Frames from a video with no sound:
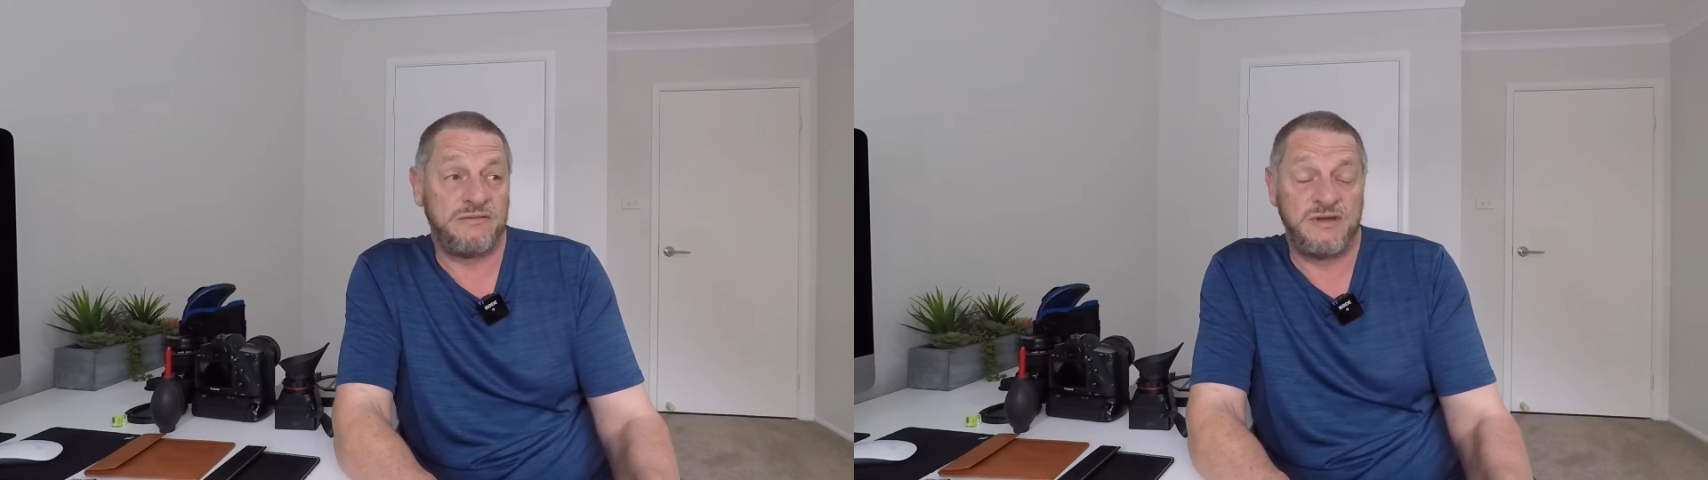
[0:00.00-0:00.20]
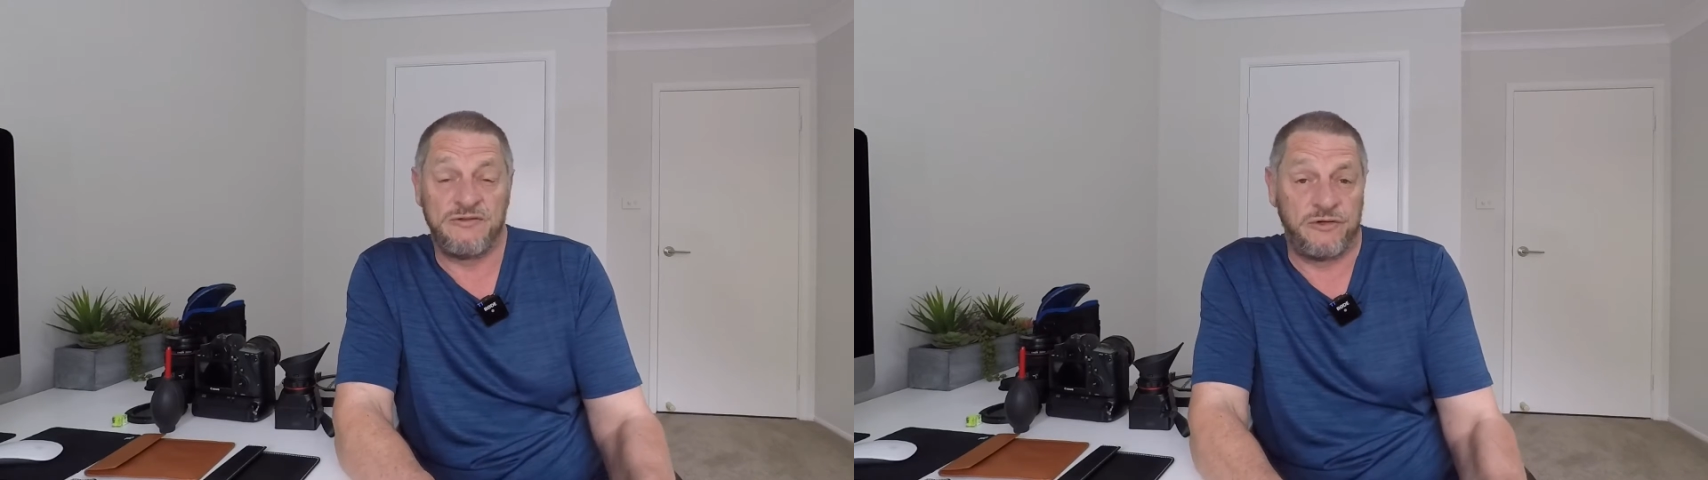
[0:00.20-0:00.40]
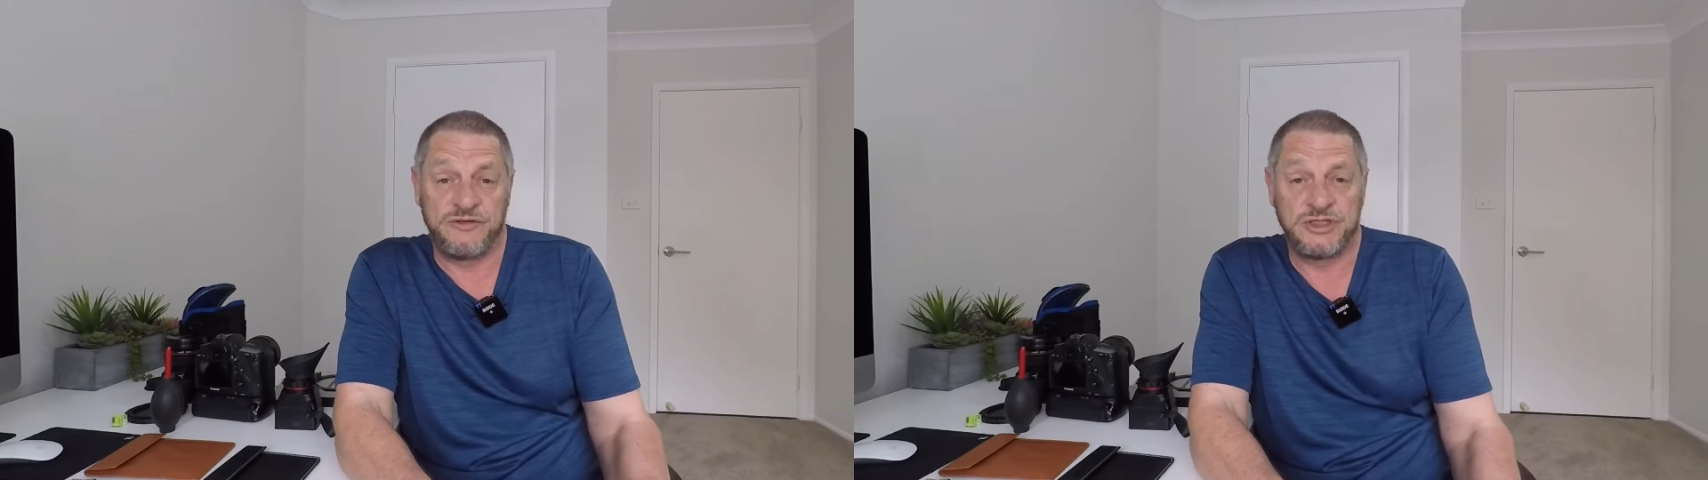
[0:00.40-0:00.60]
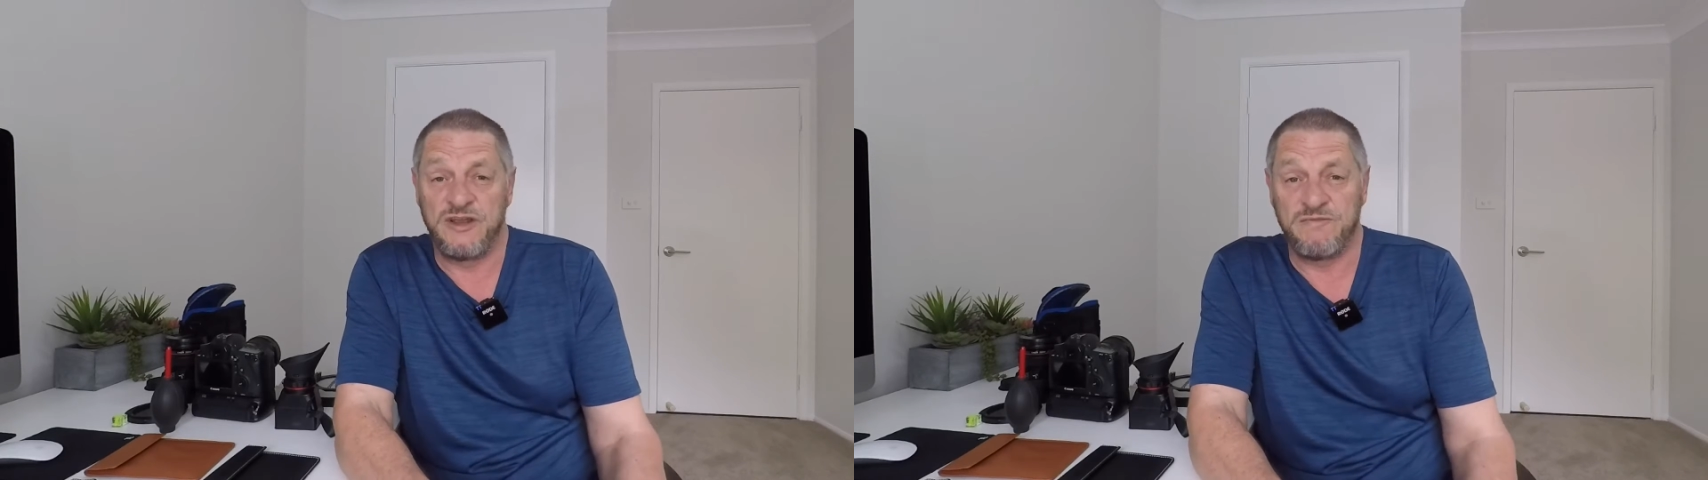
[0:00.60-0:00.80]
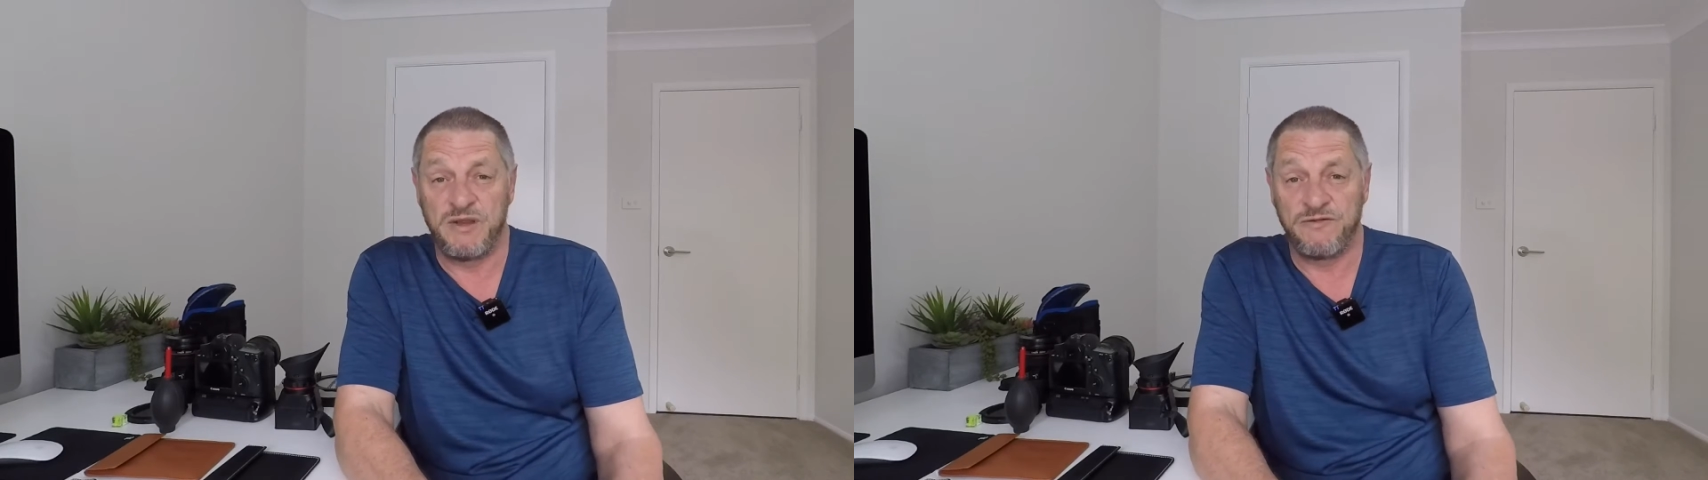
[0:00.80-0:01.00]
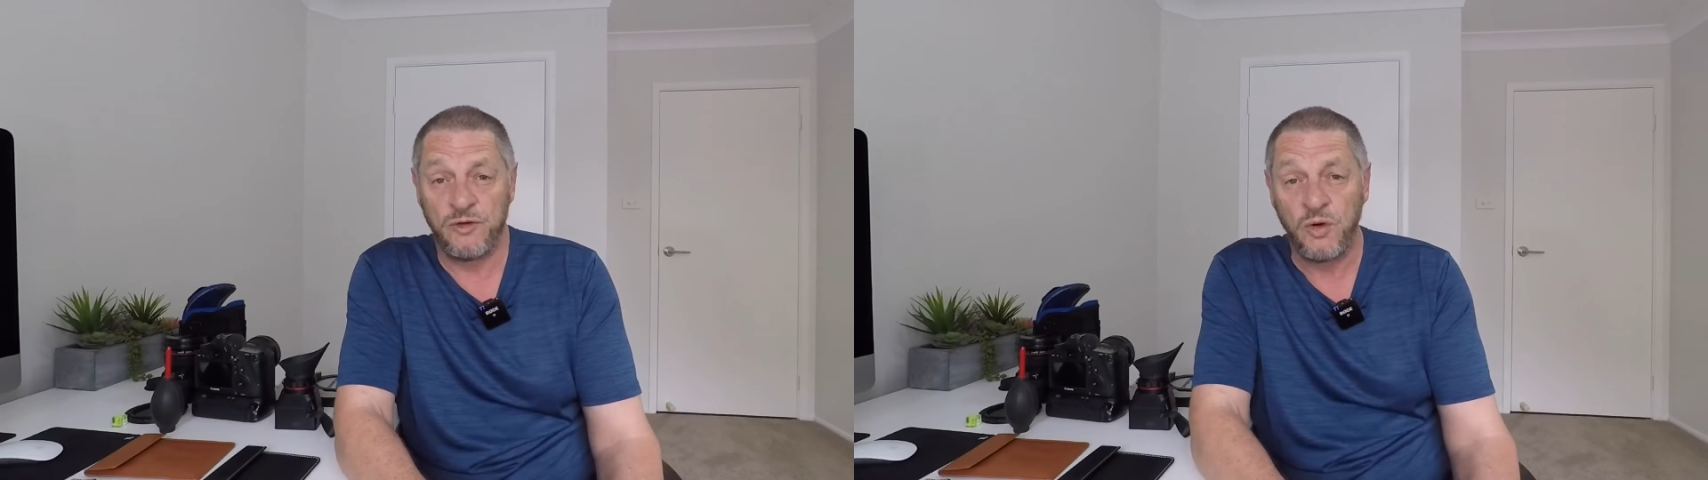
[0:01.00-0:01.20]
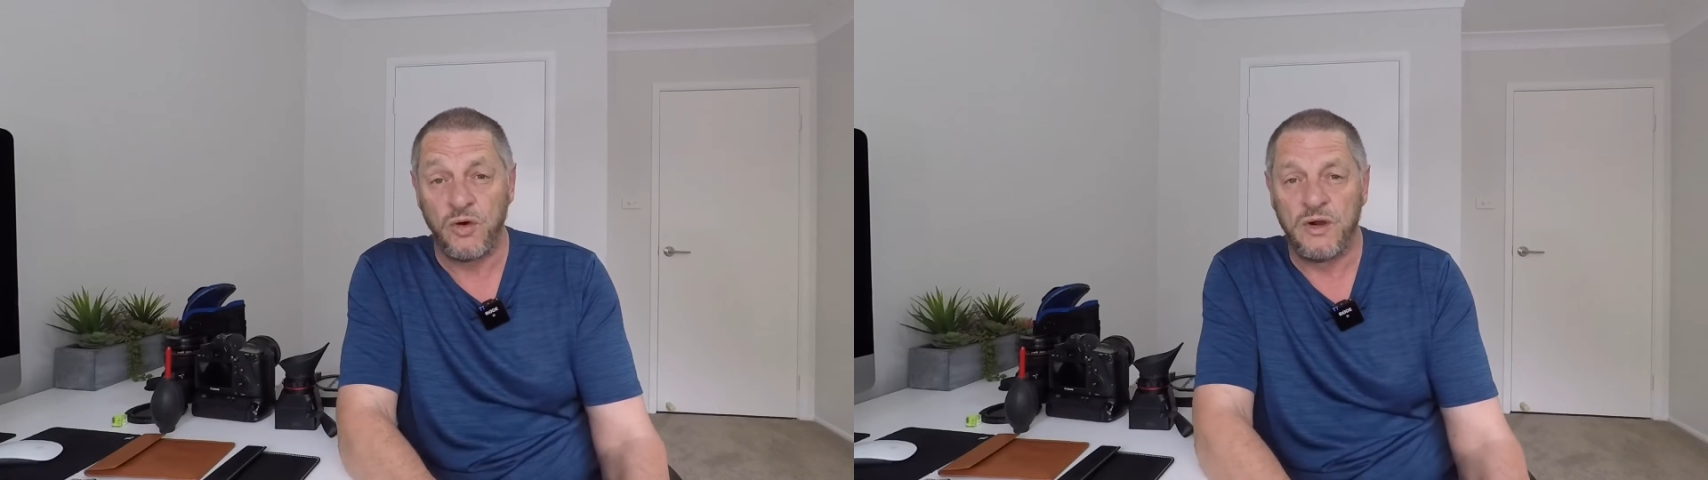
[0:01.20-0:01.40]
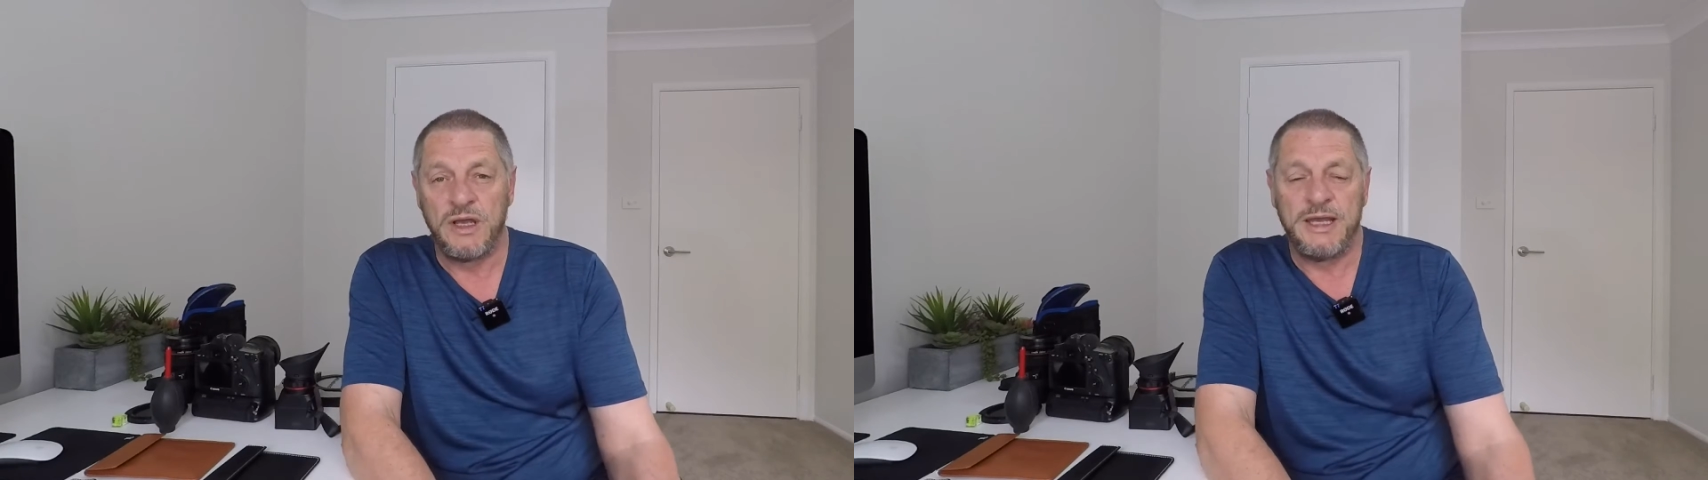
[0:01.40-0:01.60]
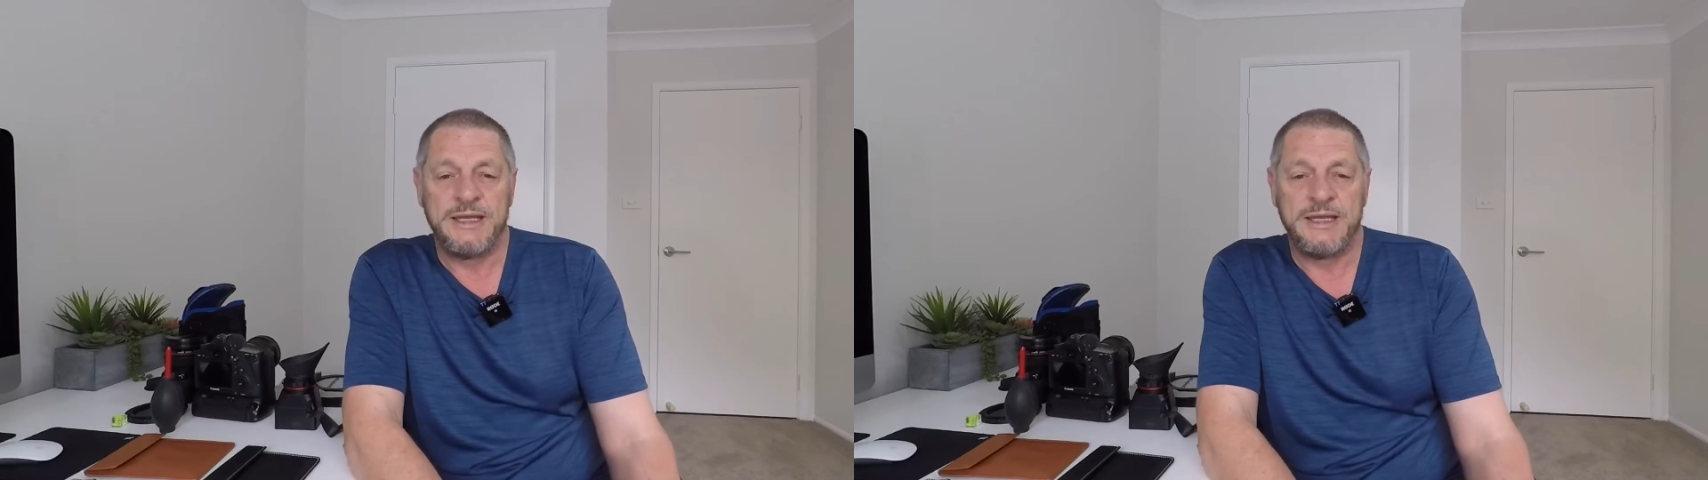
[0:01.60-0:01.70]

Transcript: never achieved before.